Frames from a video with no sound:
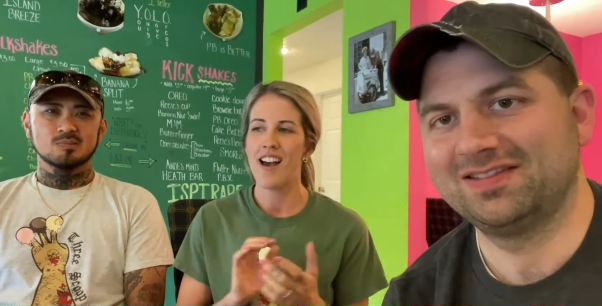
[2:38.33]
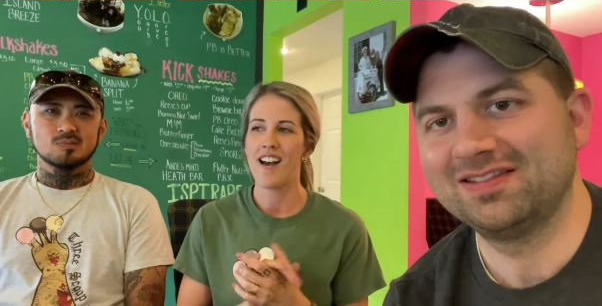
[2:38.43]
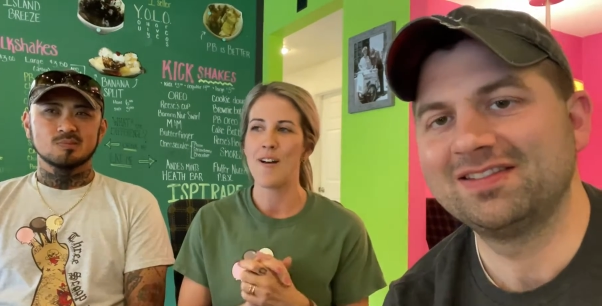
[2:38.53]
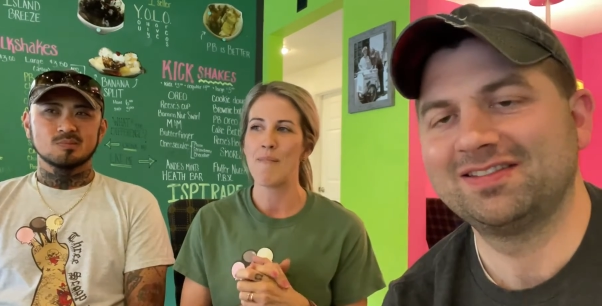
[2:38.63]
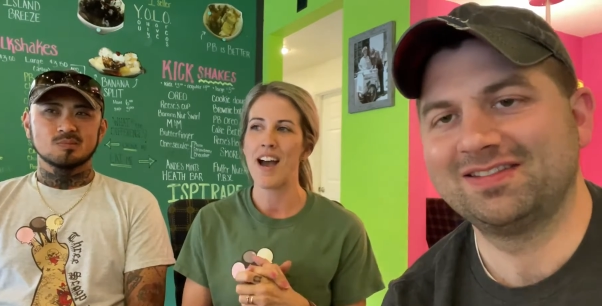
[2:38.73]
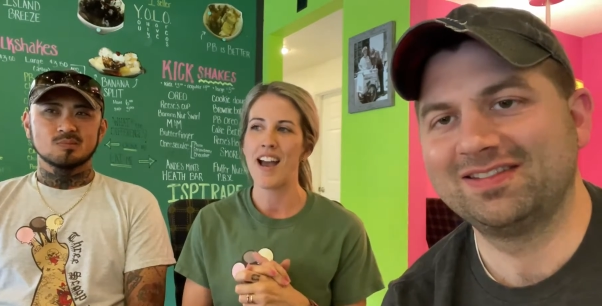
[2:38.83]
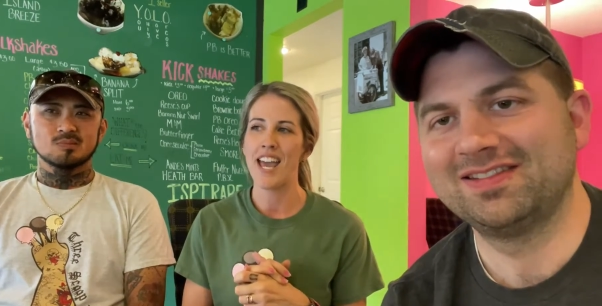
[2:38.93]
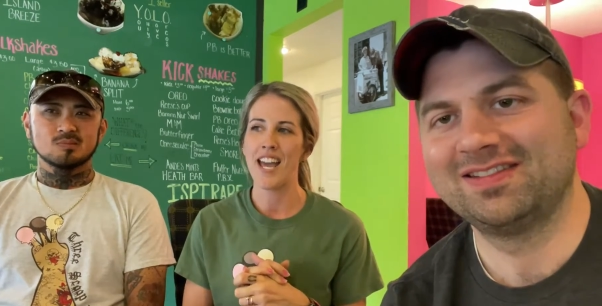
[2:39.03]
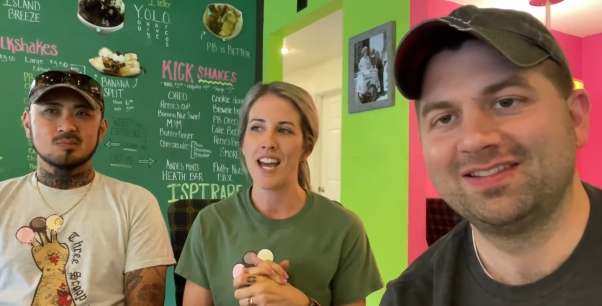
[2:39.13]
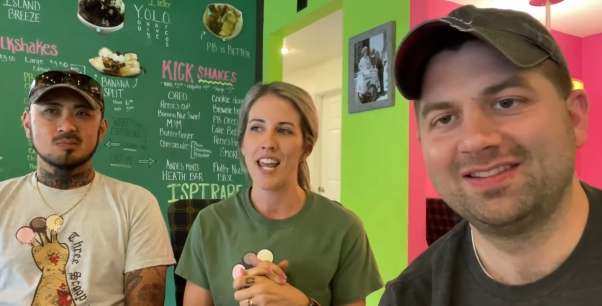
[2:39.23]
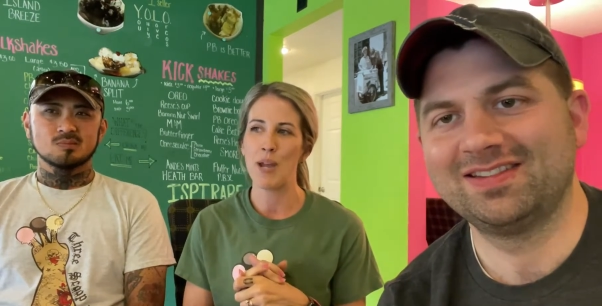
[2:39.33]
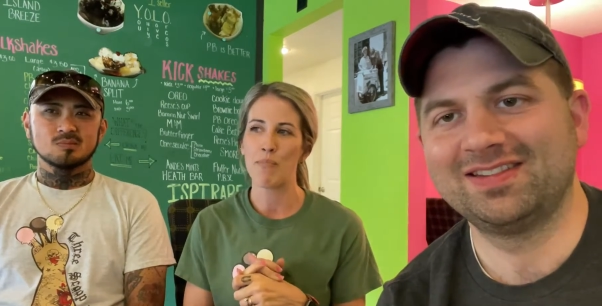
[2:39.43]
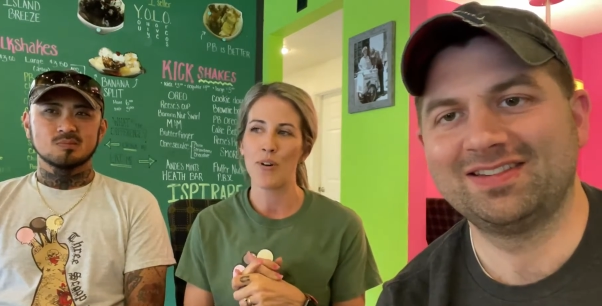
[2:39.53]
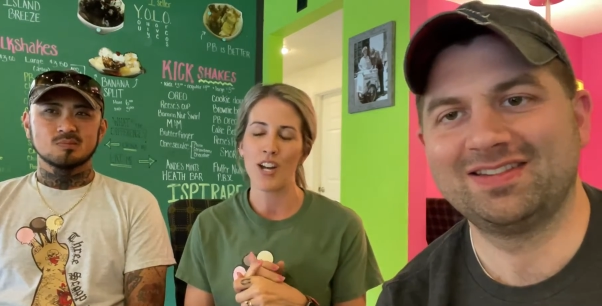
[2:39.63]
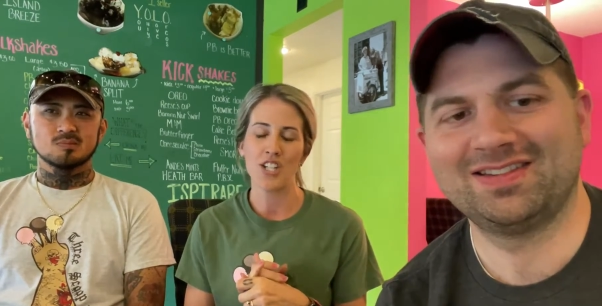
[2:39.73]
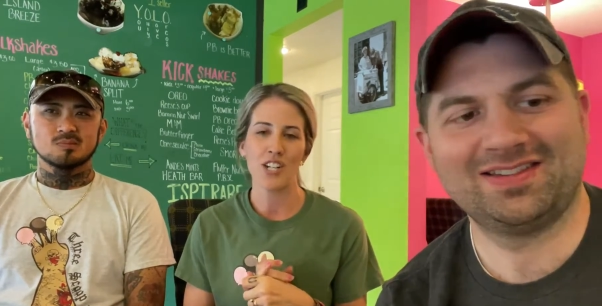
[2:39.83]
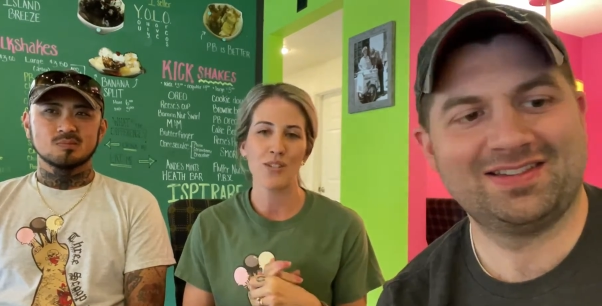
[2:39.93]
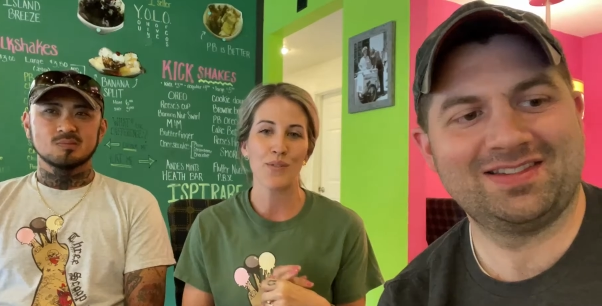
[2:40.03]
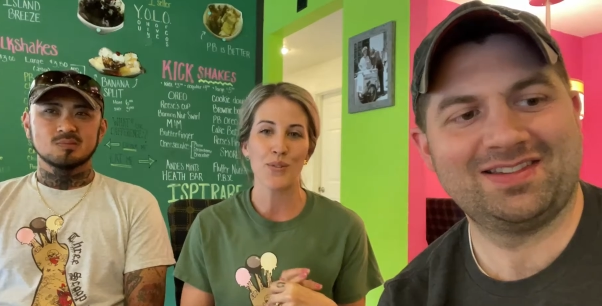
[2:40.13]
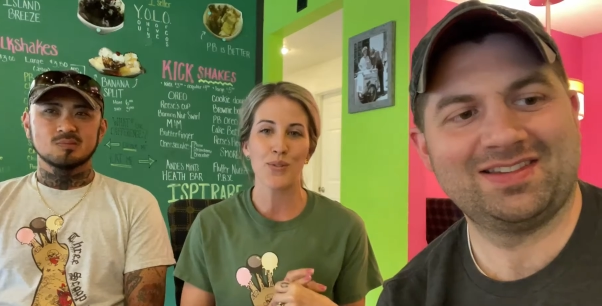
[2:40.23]
Speaker 1: um, I had a
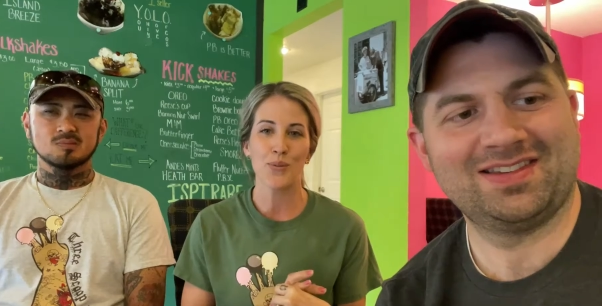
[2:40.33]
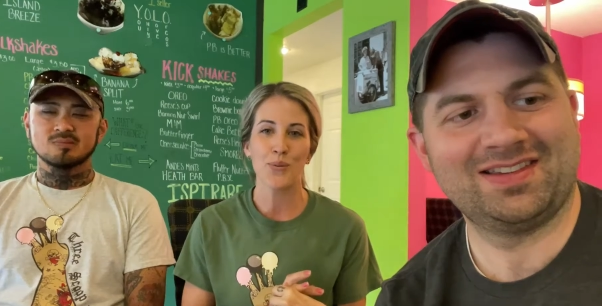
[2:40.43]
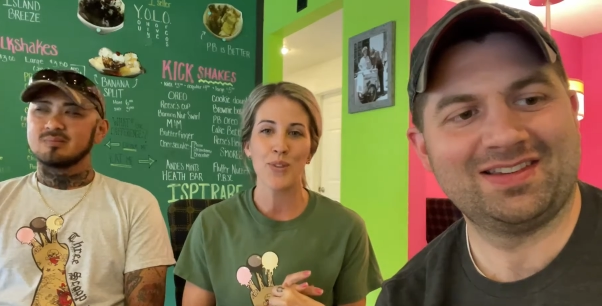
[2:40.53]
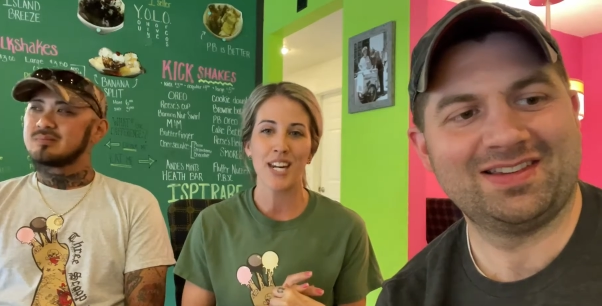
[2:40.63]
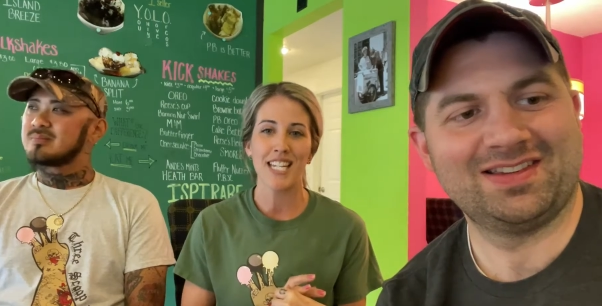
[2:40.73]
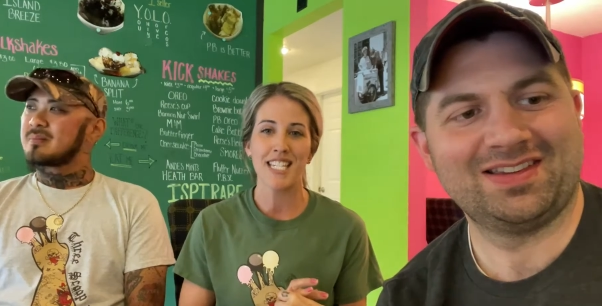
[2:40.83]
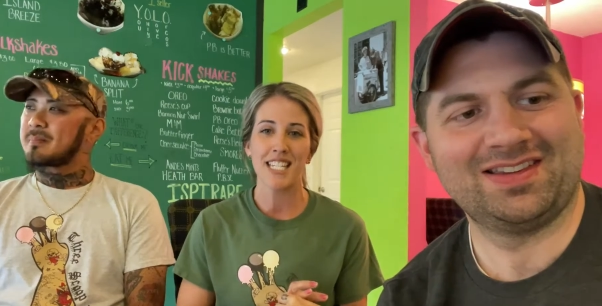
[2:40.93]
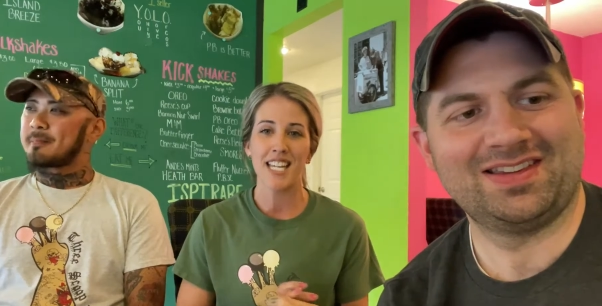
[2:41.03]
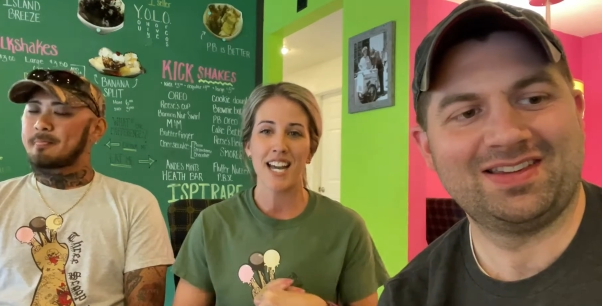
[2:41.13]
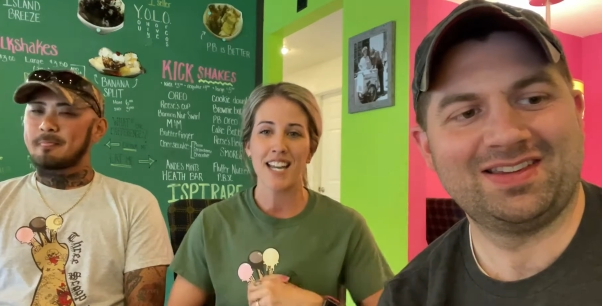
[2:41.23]
project for school that I did.